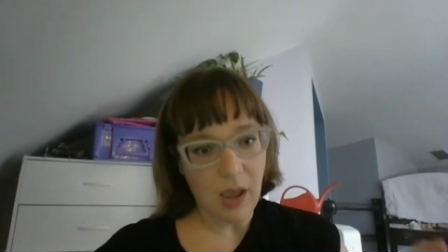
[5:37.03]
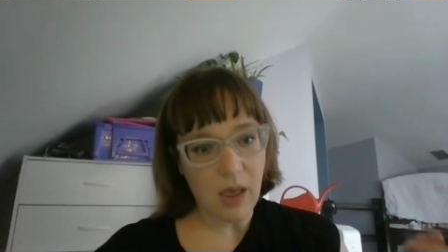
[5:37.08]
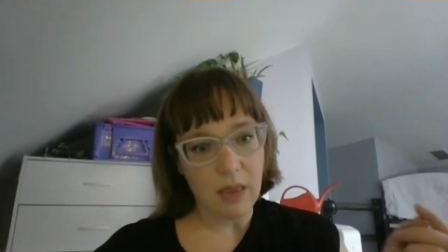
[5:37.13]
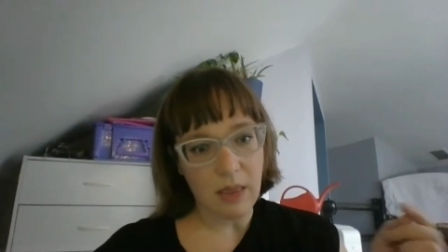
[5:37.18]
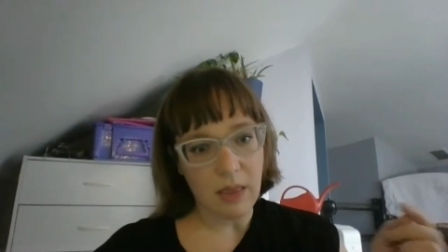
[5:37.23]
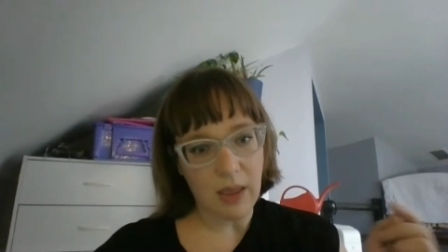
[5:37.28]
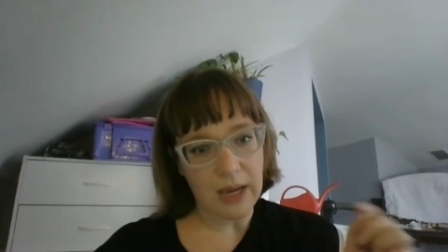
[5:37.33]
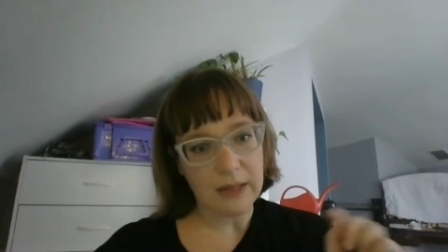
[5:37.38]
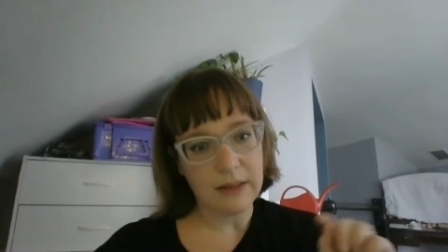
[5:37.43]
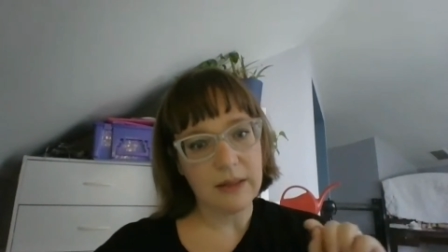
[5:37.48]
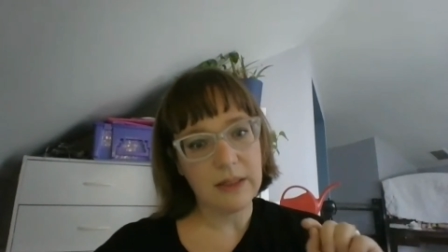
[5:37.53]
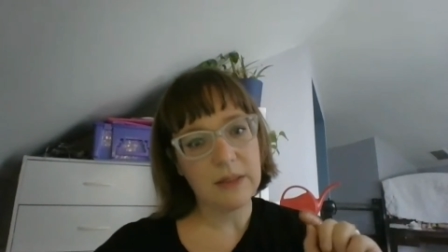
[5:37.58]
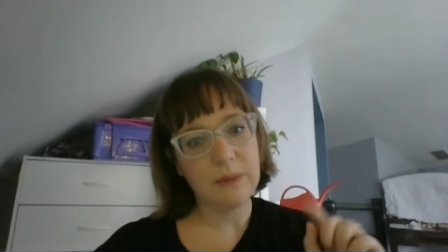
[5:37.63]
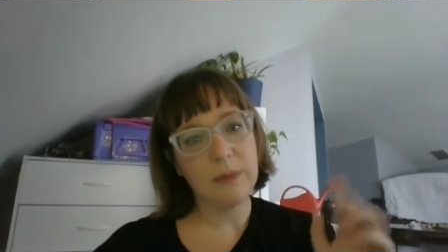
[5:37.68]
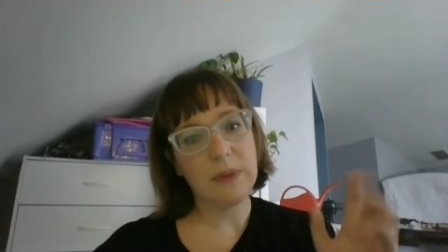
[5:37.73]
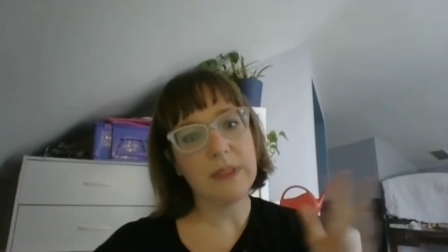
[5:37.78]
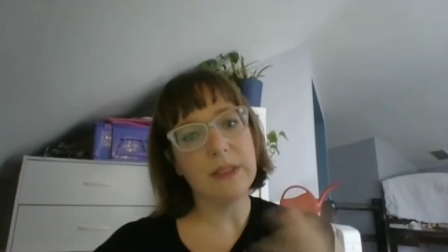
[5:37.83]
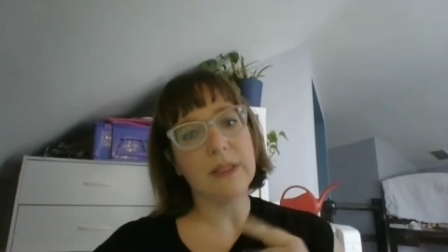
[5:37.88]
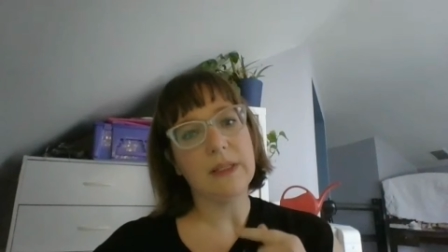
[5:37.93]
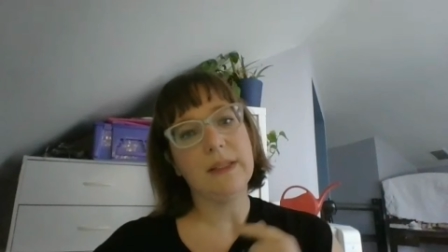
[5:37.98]
that this
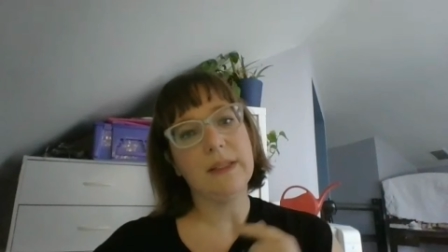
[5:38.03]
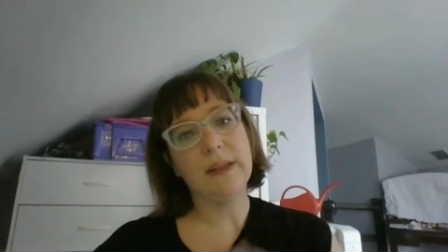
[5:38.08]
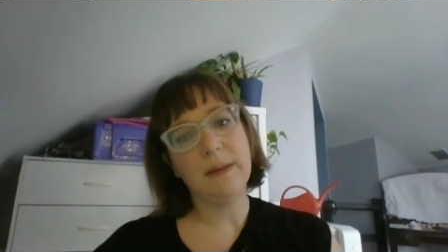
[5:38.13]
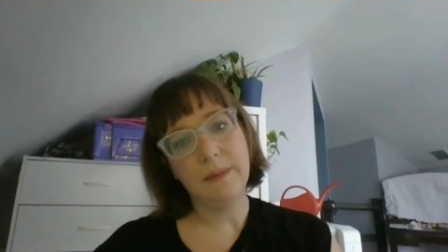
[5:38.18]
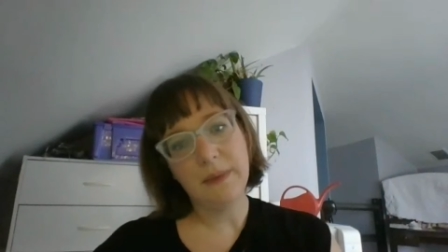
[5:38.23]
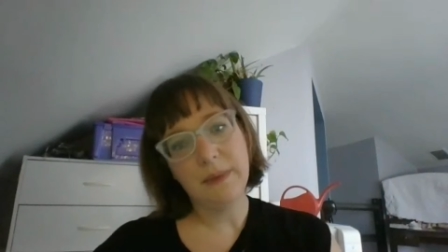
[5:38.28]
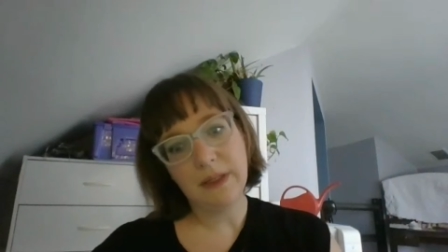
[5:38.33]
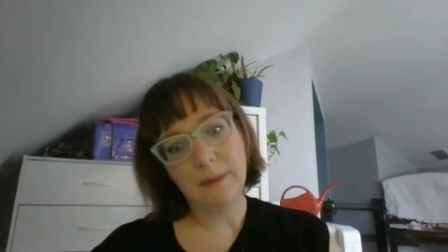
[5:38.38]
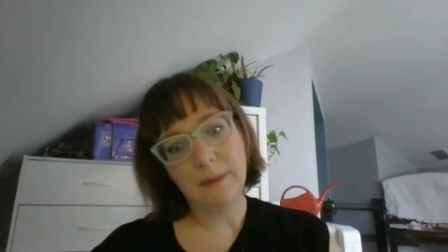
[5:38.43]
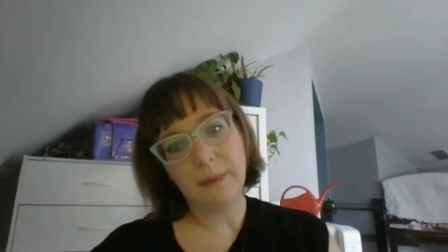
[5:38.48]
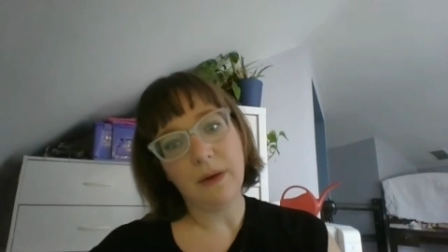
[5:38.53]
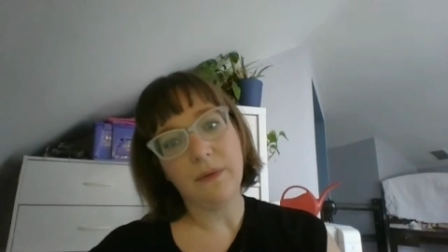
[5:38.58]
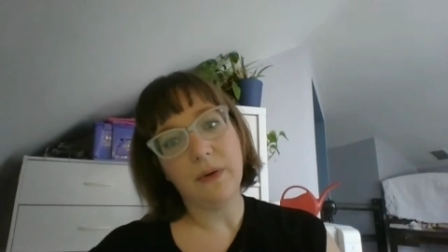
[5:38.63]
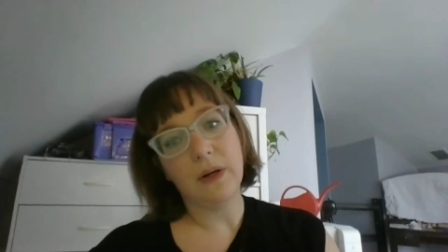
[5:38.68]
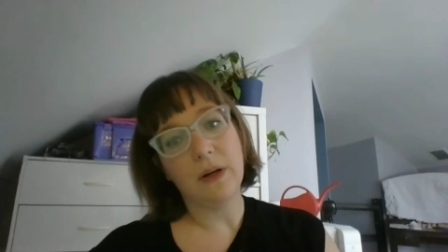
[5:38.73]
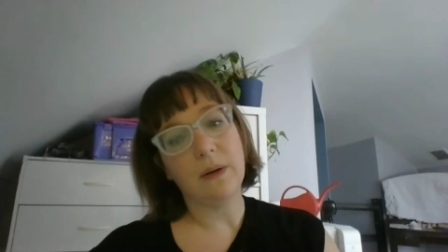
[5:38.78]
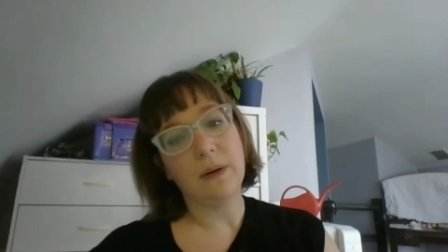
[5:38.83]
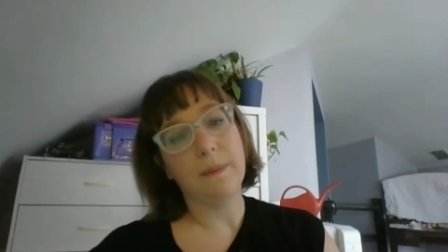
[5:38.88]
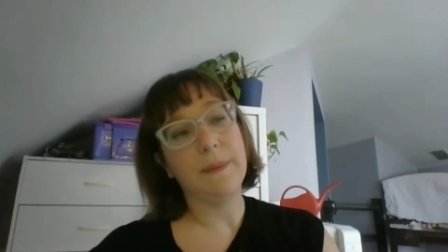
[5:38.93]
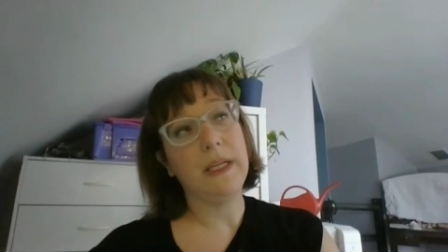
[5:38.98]
was a symptom of
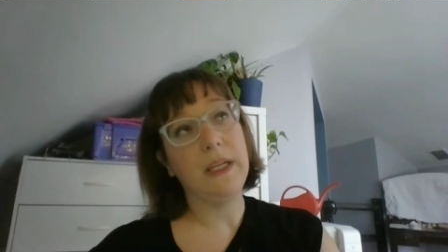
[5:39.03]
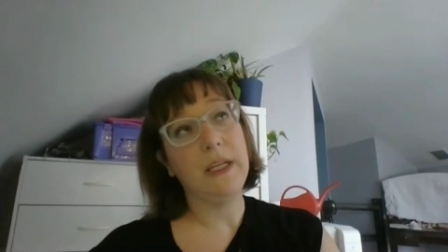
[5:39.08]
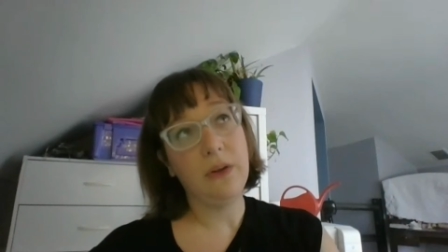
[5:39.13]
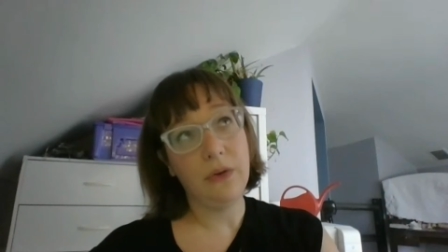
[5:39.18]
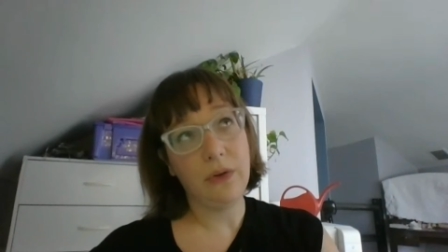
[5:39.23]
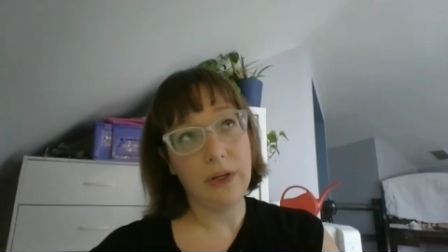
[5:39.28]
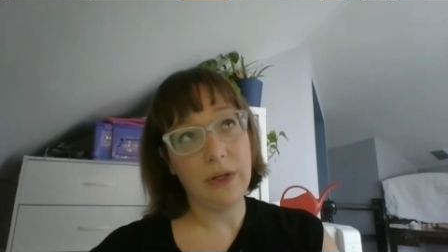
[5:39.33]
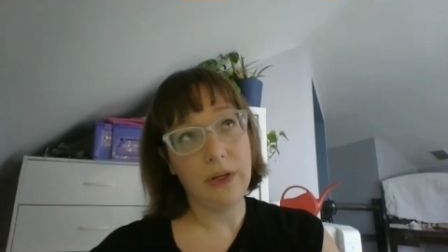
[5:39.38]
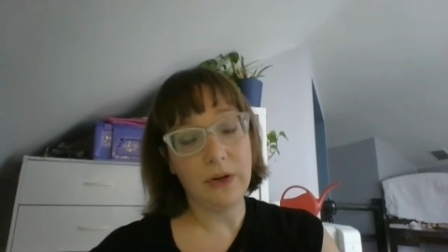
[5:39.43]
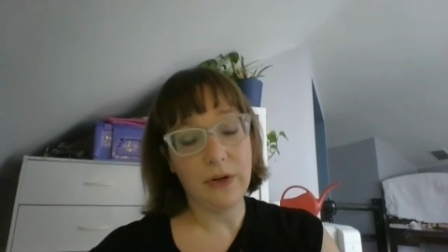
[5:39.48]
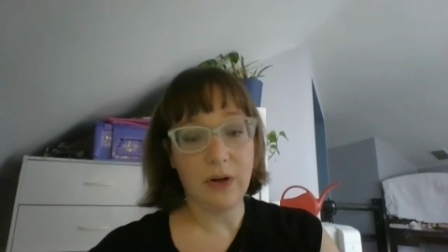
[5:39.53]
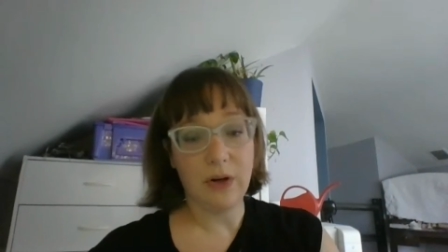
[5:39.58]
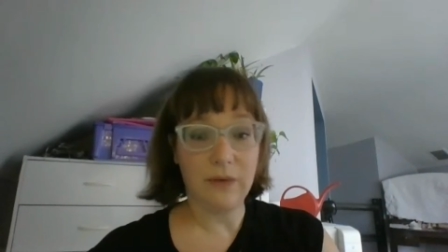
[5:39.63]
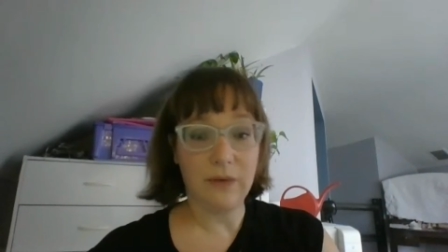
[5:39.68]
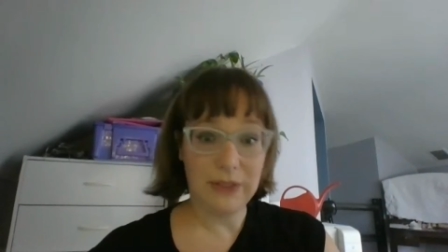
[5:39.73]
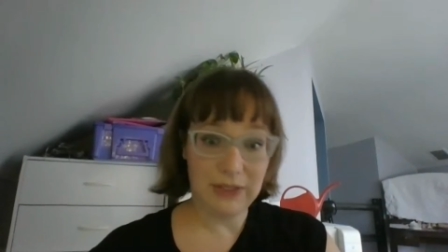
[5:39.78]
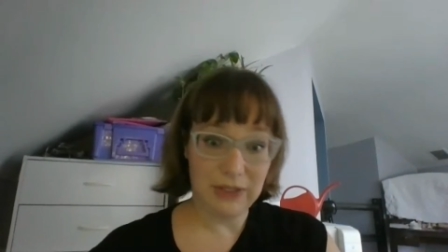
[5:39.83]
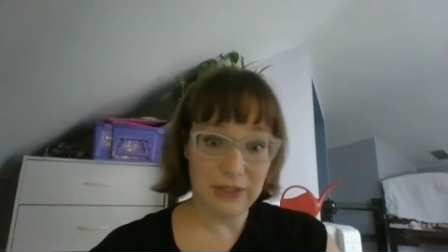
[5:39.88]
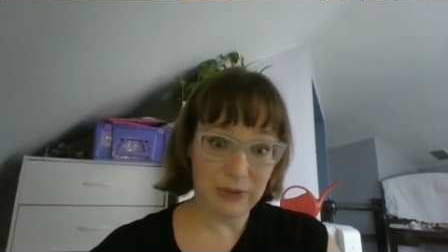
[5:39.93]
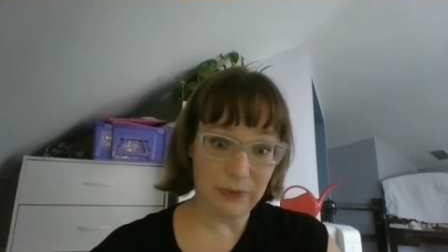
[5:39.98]
her peculiar
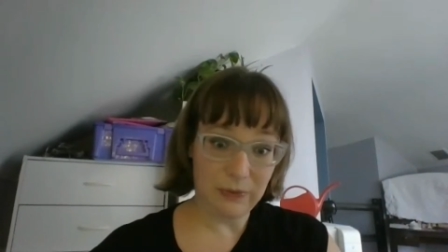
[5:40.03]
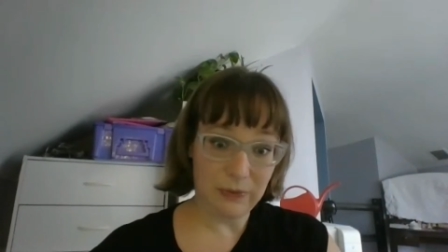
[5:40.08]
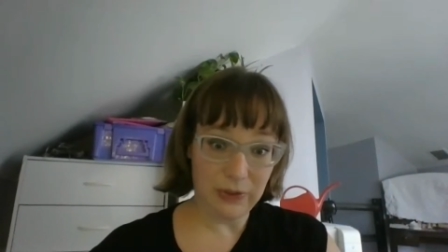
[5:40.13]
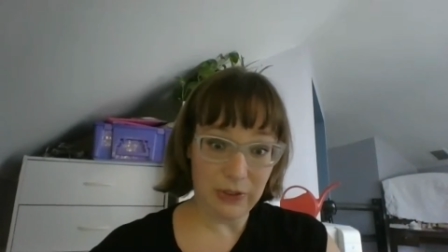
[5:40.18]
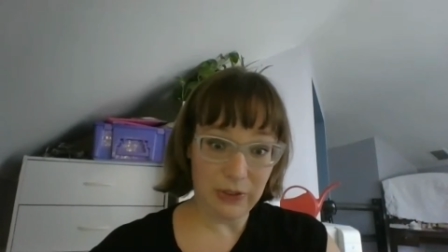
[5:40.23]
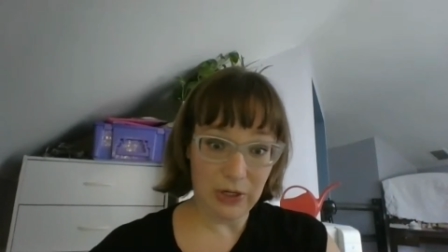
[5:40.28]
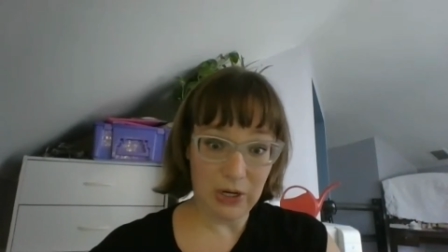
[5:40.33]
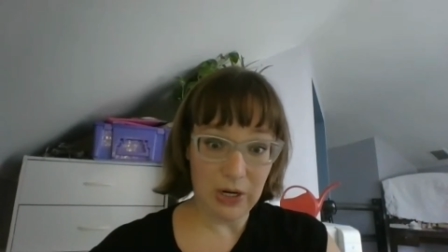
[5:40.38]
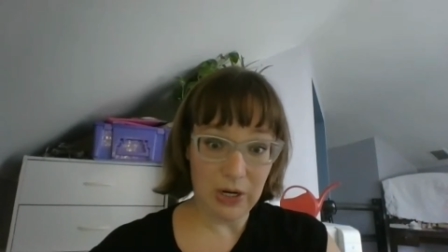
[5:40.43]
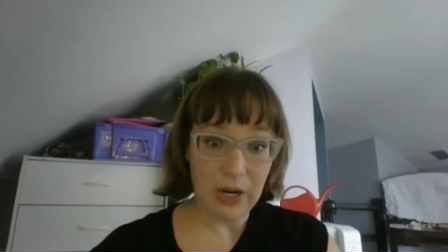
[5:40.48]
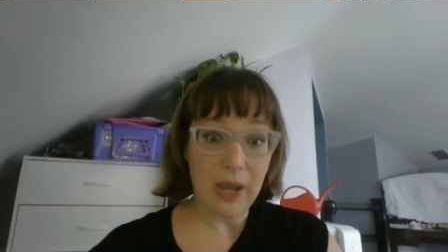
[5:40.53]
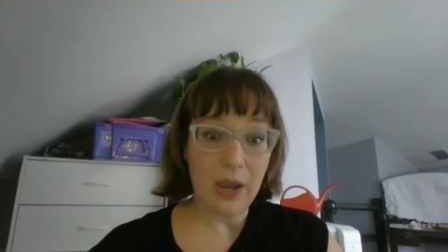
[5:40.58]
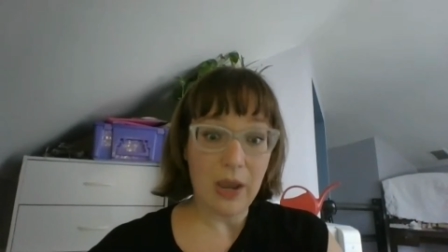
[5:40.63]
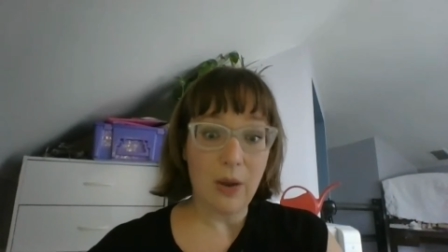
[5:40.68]
nervous disorder,